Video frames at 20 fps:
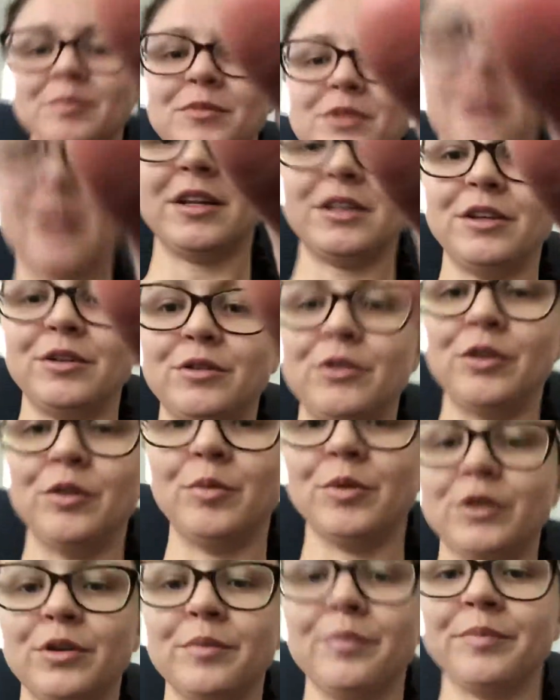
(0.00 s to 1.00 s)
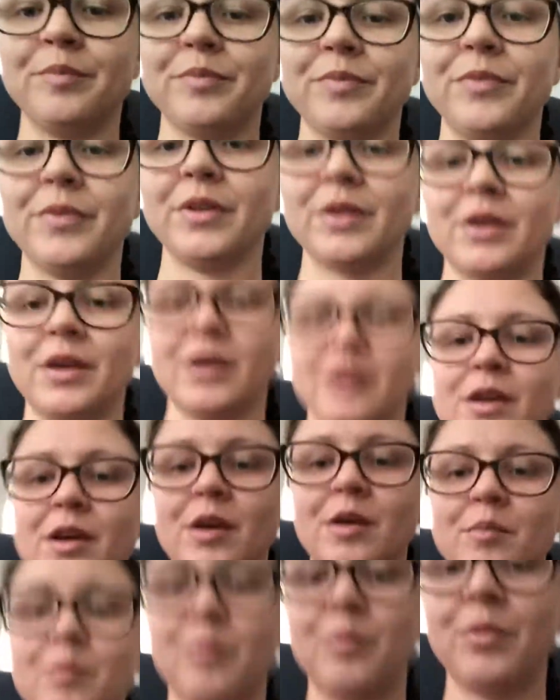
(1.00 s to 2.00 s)
I'm not a YouTuber,
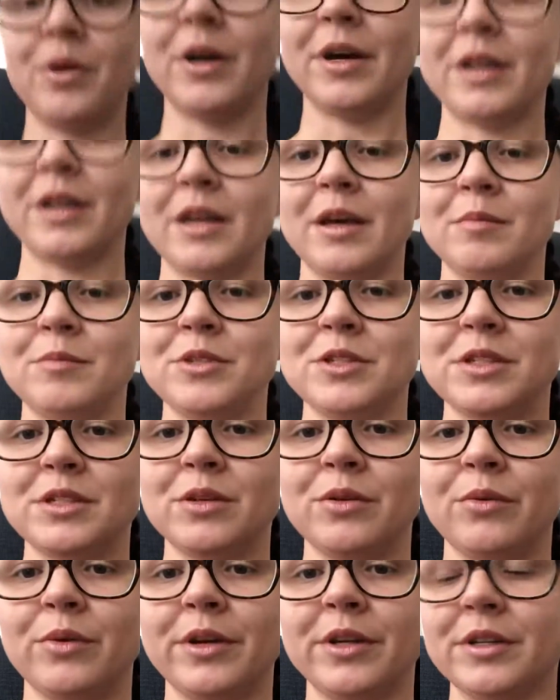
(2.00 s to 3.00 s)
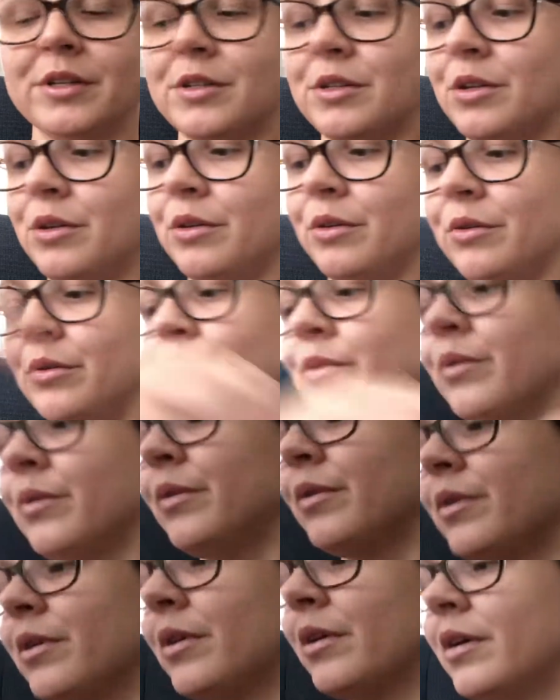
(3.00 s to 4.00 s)
but I'm just going to
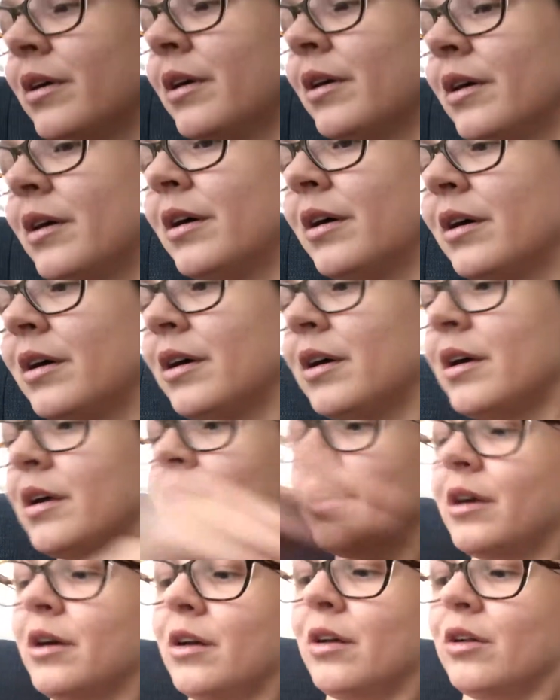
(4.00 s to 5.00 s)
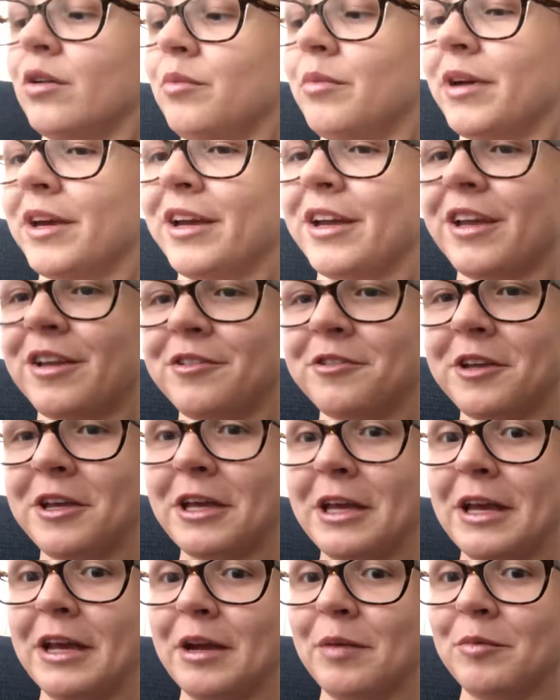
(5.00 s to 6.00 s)
hold my
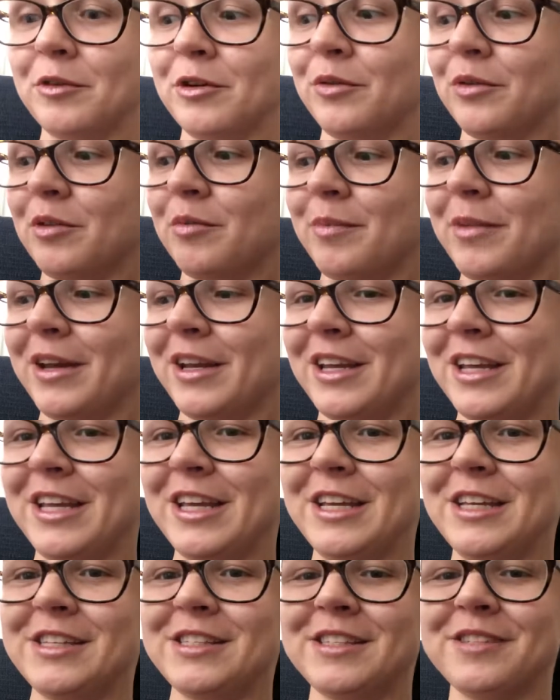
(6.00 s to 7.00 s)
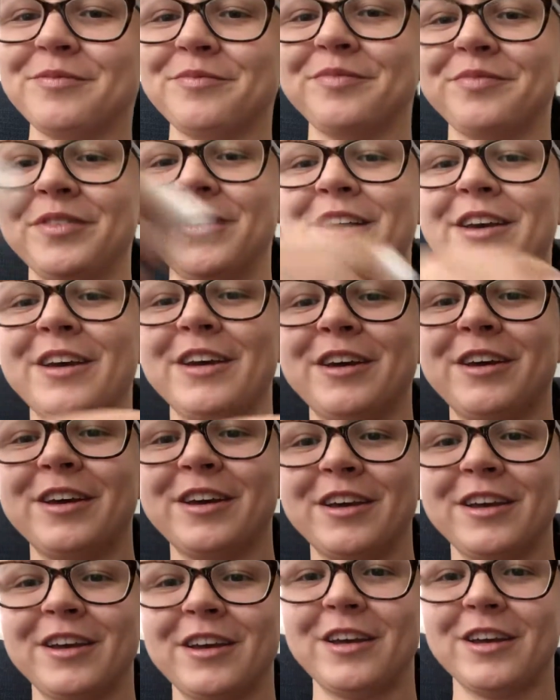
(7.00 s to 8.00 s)
camera with my knees,
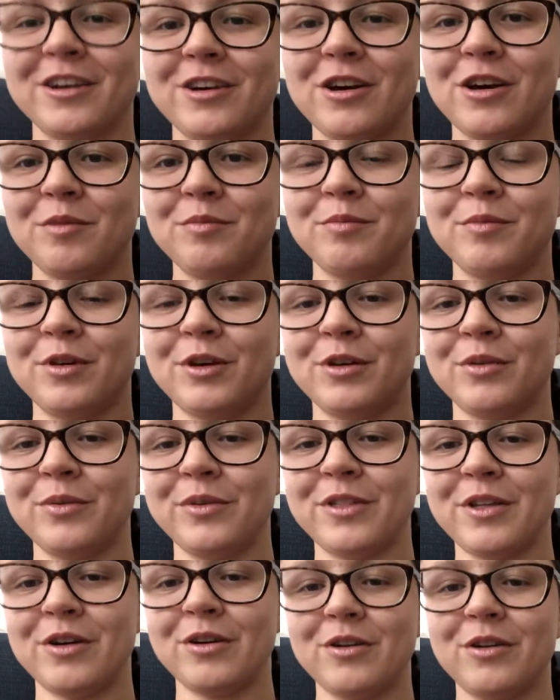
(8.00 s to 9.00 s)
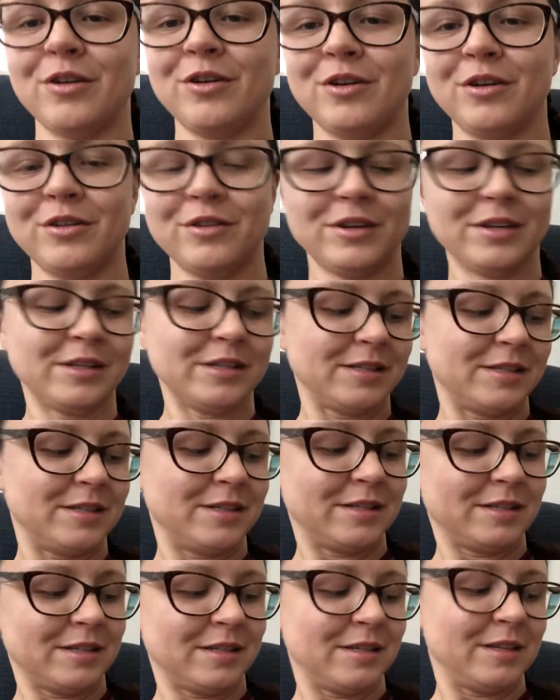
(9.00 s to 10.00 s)
cotton ball with alcohol,
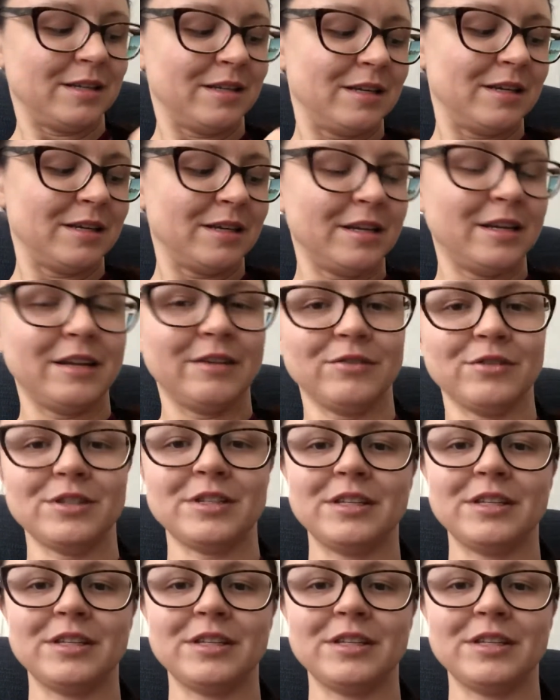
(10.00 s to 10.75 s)
because I never